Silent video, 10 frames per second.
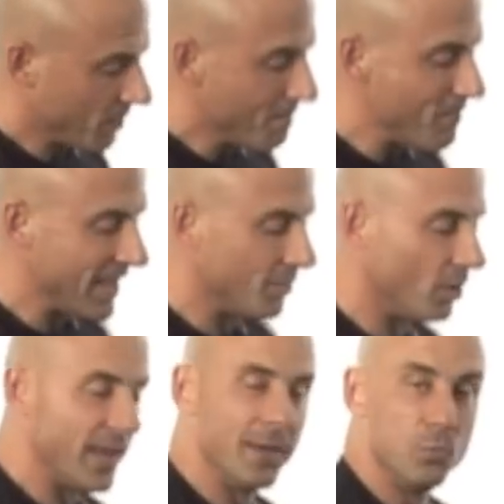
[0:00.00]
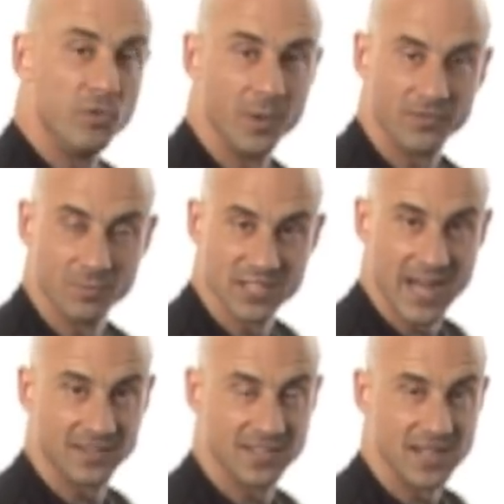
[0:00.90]
with minimal hip movement from
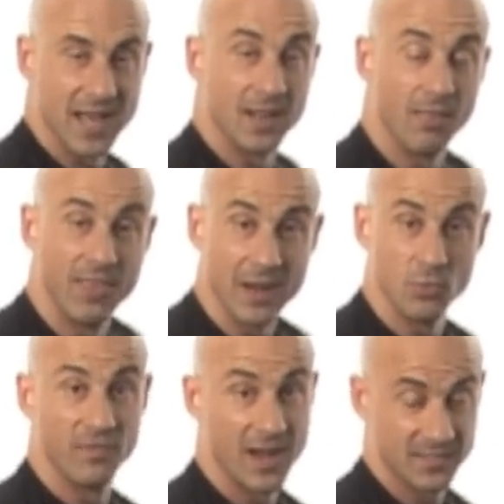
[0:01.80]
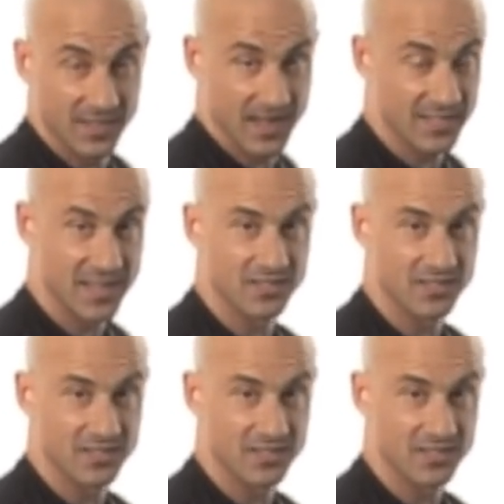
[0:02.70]
side to side. Then move on to the next